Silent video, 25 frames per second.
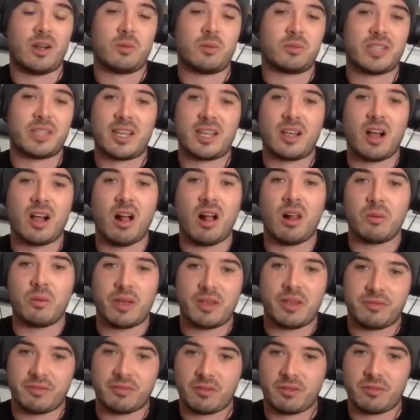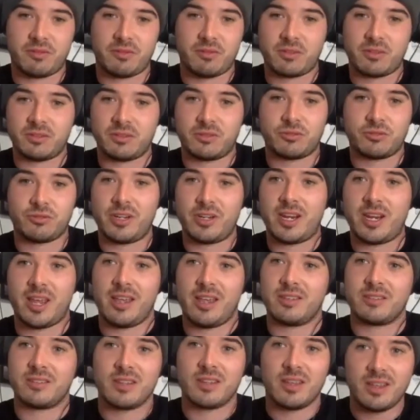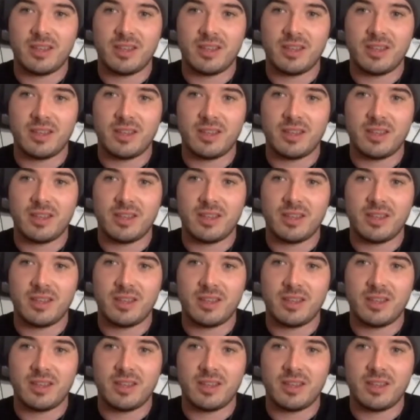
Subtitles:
know, say Galway for a fucking 3 days.